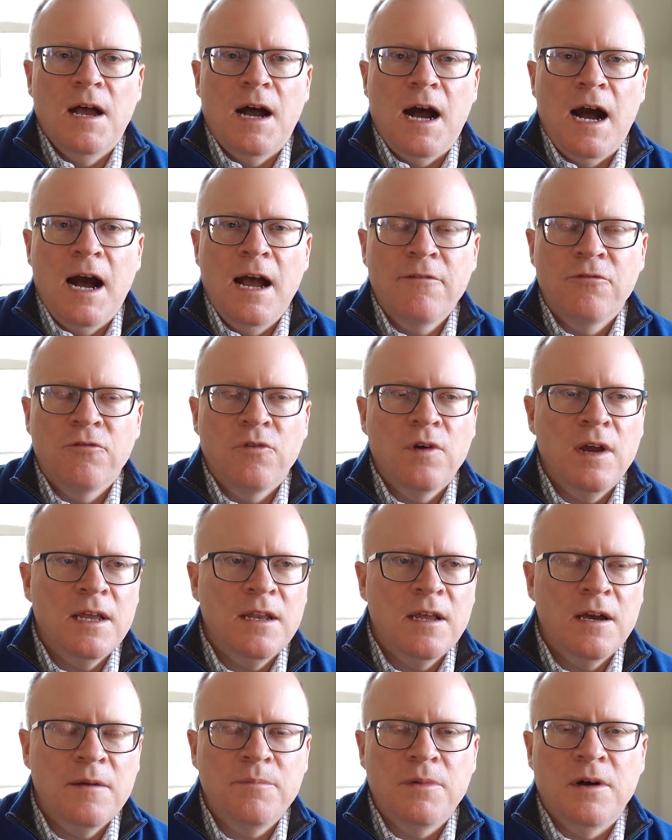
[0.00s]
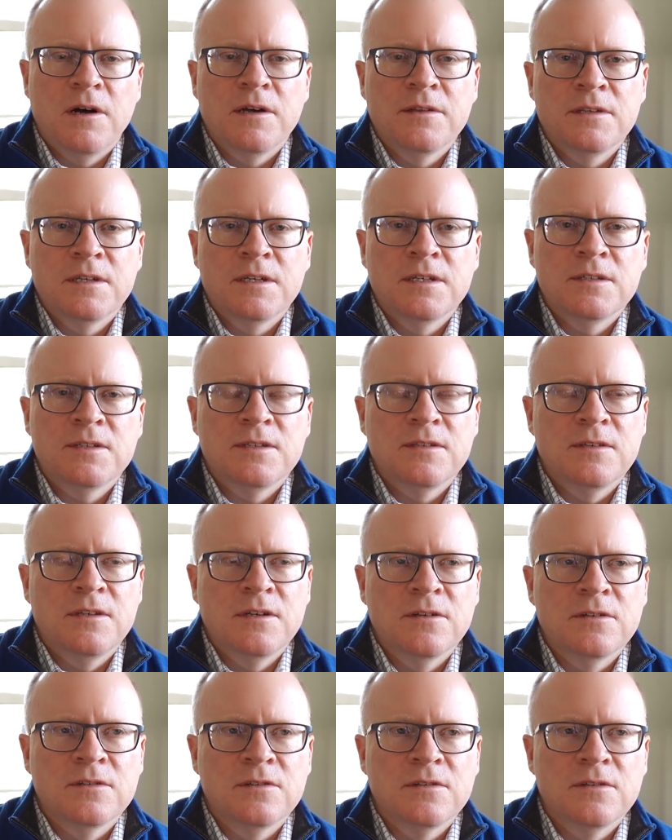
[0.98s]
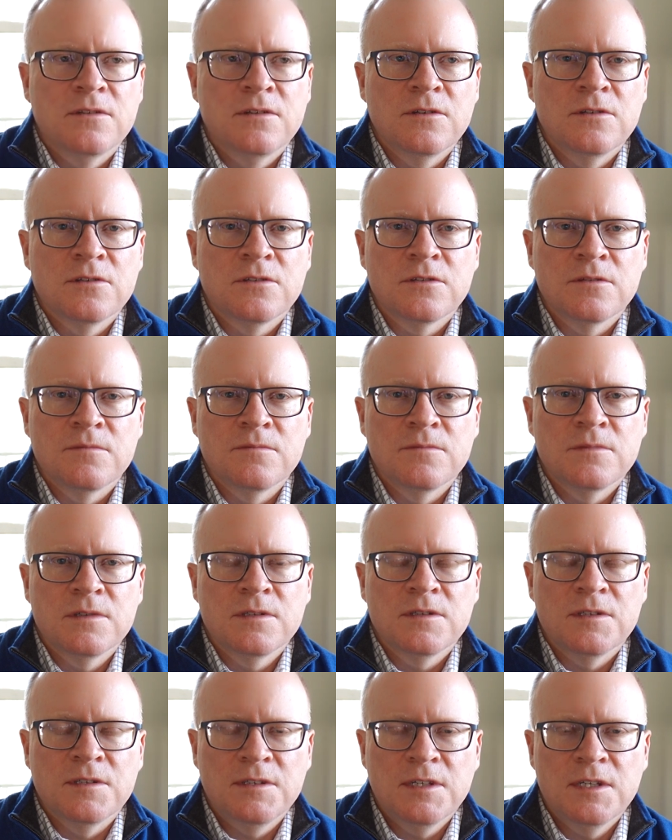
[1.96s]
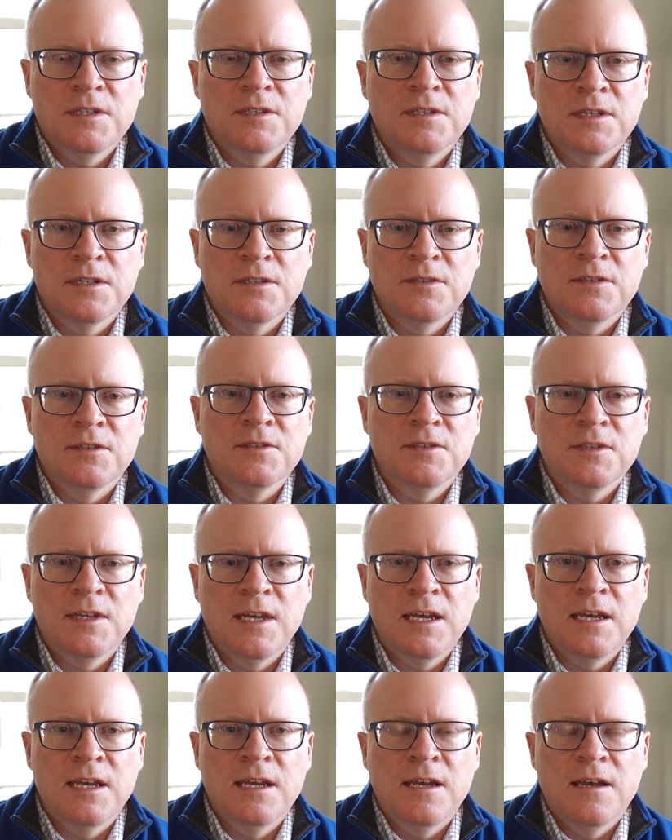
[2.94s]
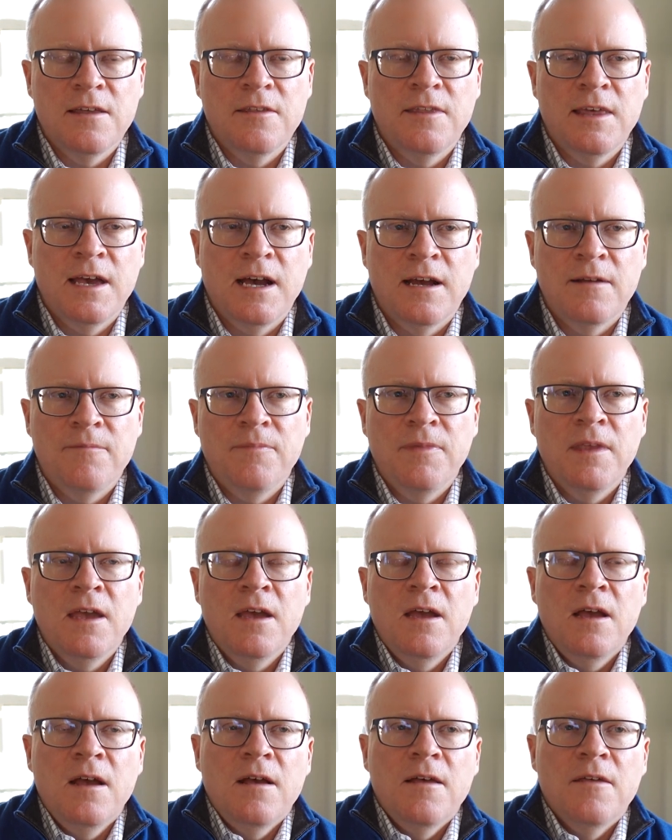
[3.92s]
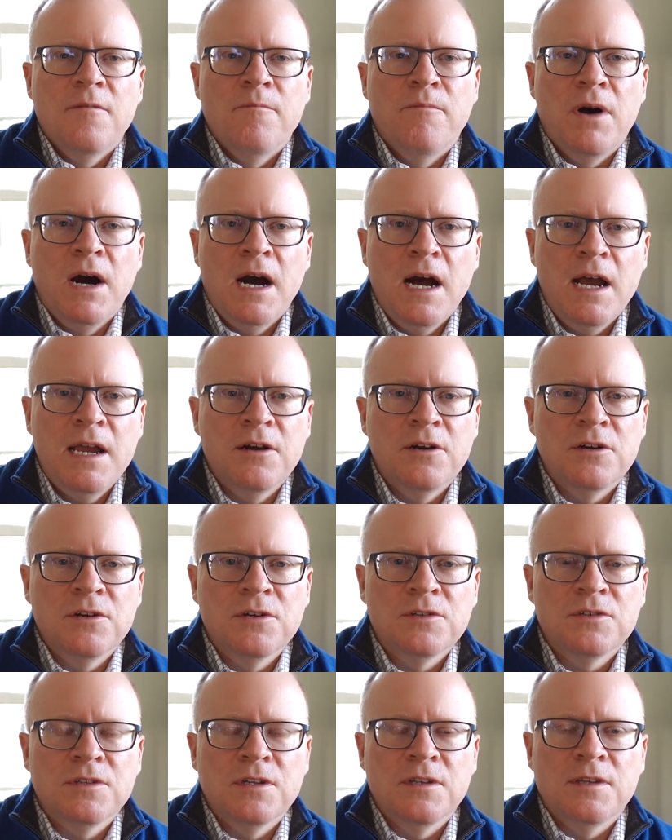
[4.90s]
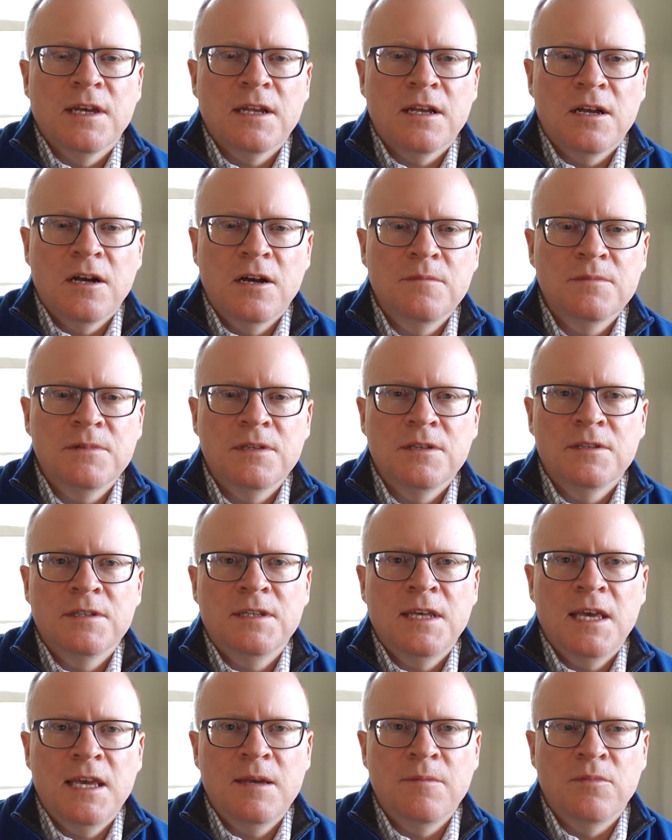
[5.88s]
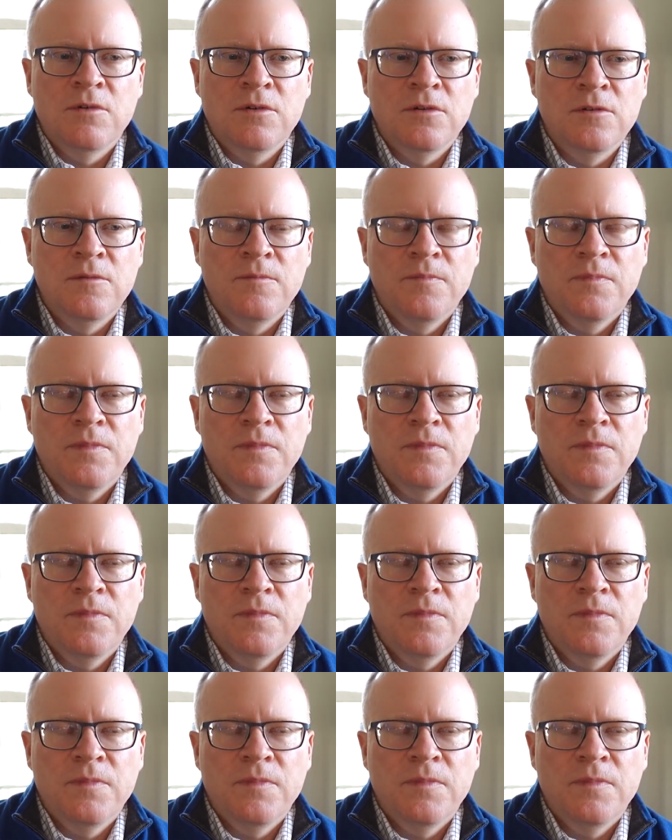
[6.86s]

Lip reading: I've read up on this. There's some statistics that say that buyers that come to the table